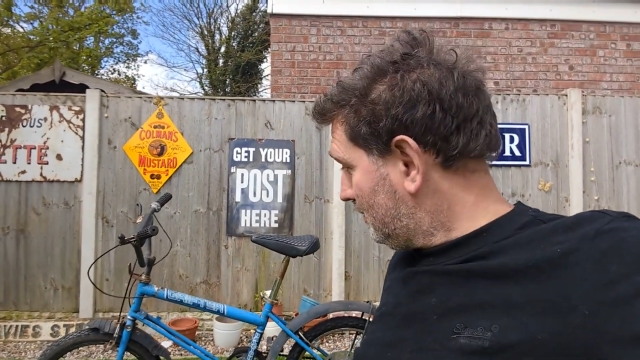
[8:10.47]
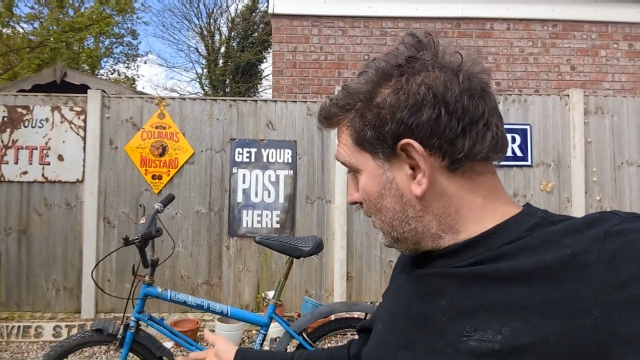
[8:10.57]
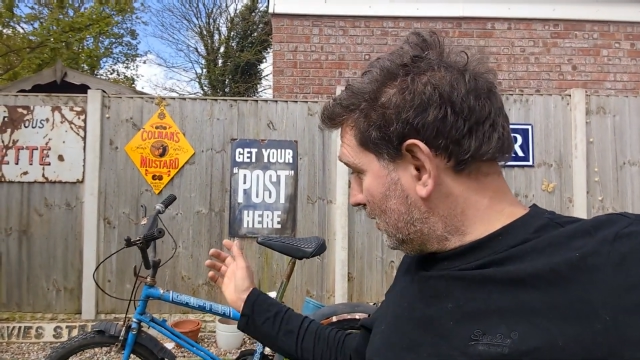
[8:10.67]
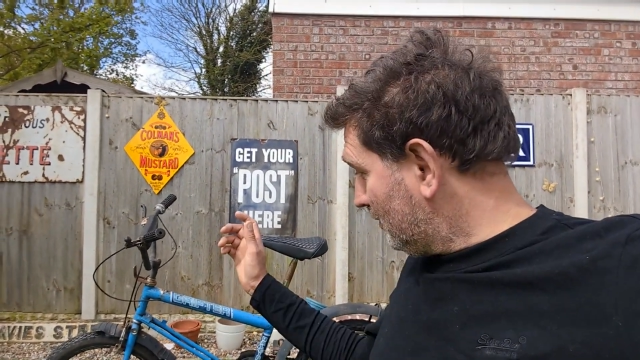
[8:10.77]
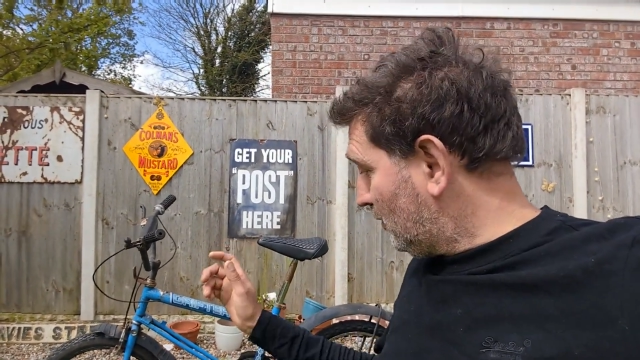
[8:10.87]

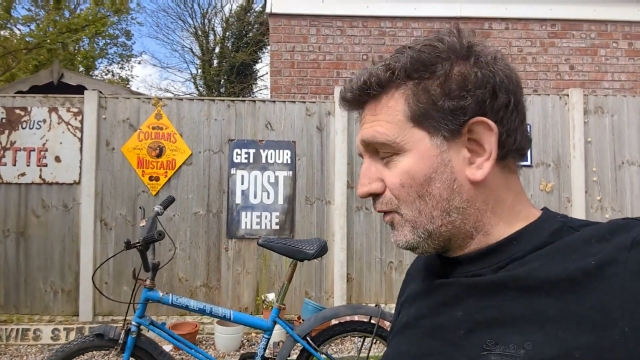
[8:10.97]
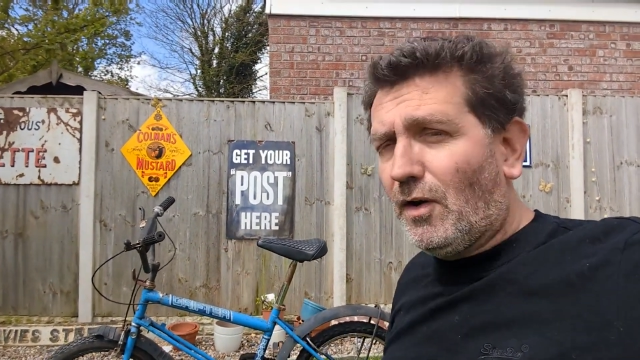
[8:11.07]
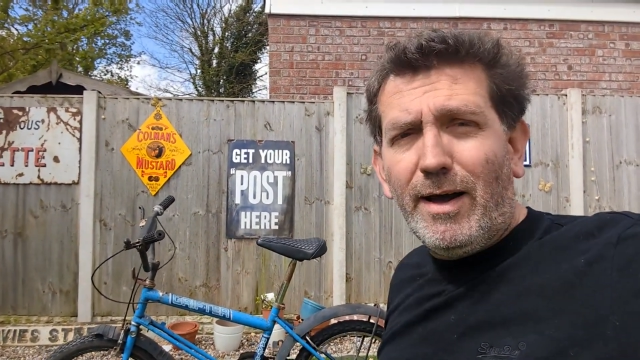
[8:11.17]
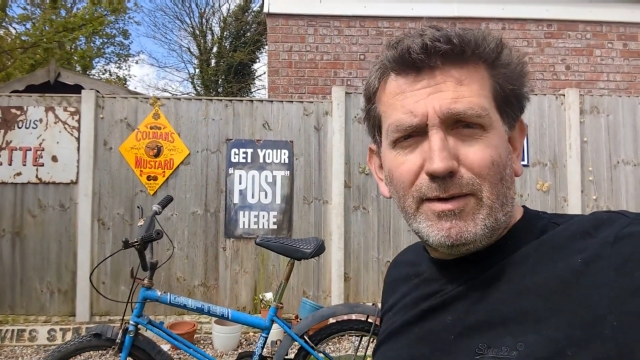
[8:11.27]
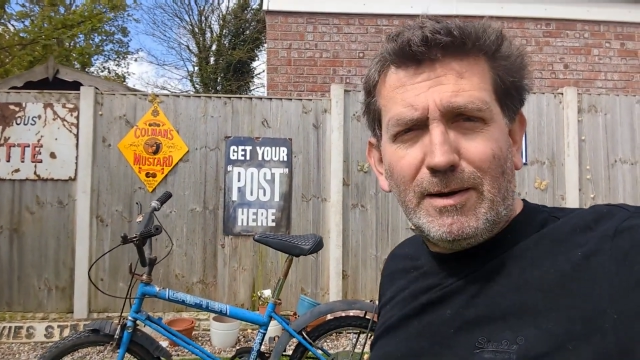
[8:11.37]
for a
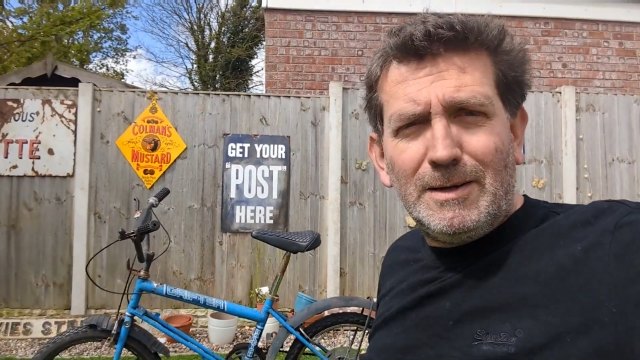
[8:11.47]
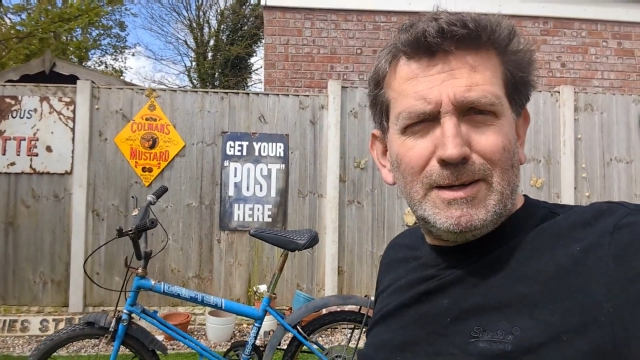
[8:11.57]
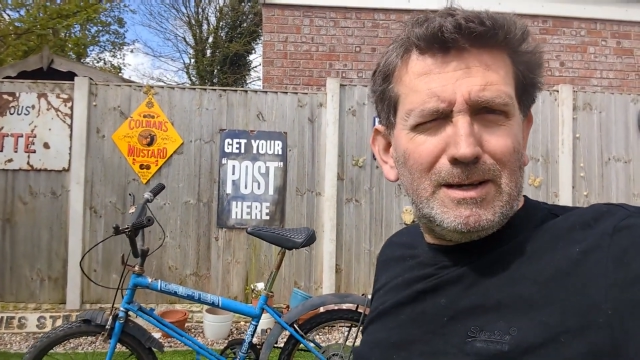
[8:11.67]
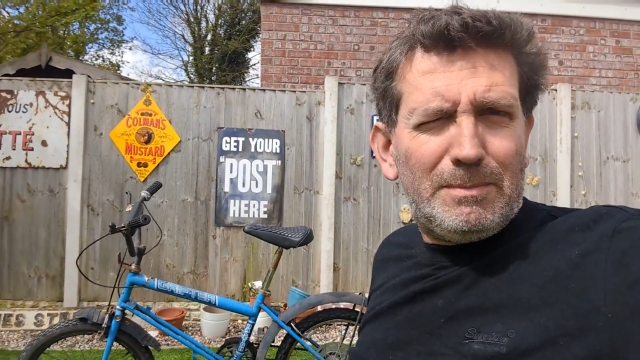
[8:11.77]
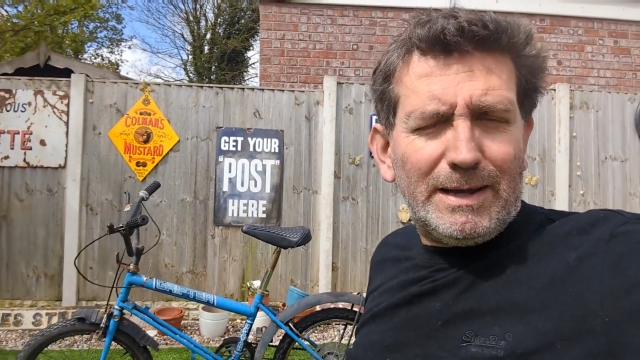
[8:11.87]
fiver
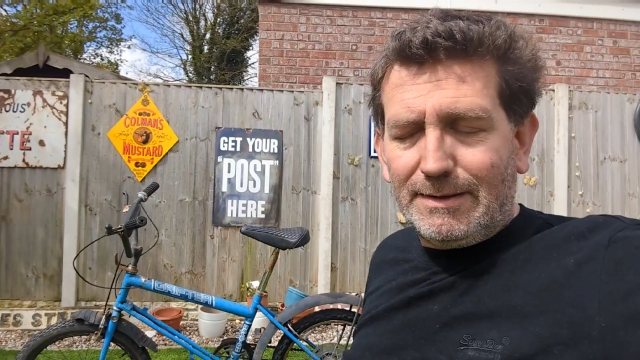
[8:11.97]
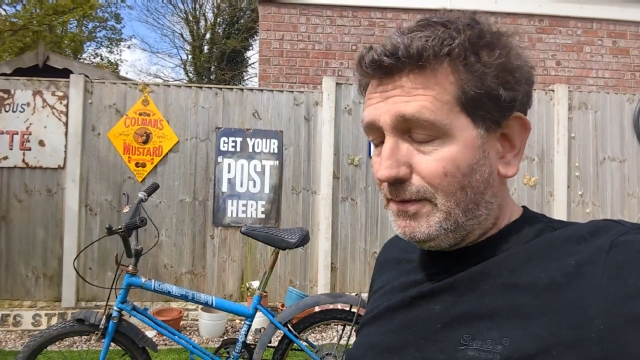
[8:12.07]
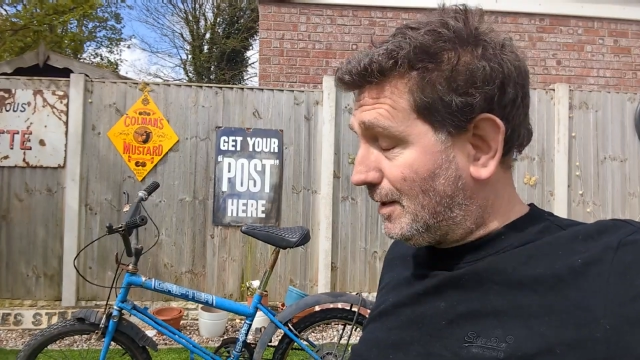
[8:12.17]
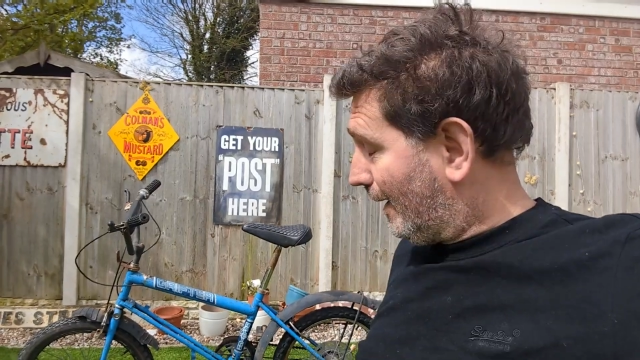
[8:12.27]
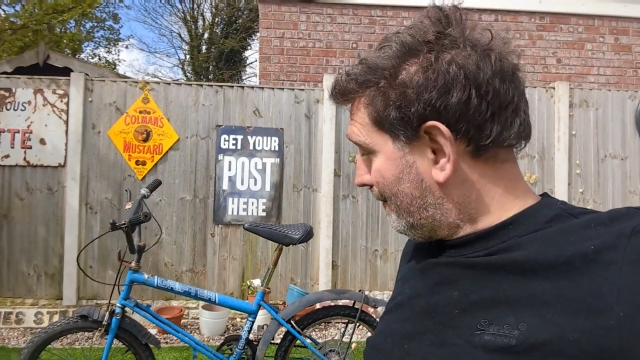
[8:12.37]
back in
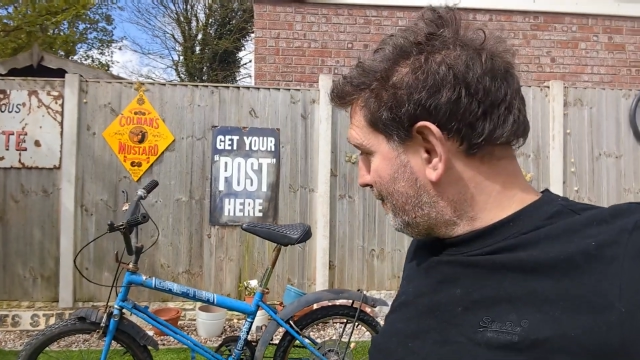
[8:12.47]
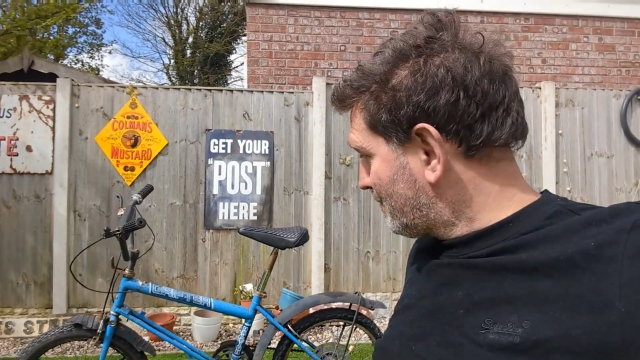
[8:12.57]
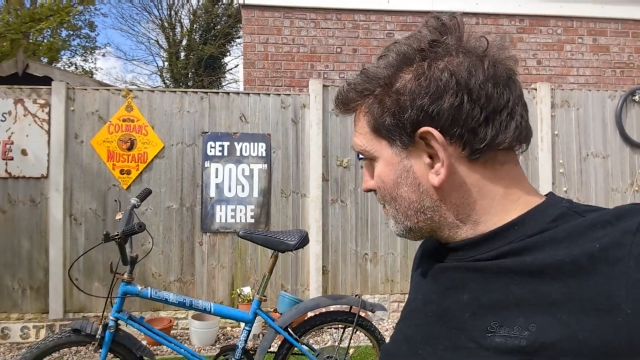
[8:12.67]
the day.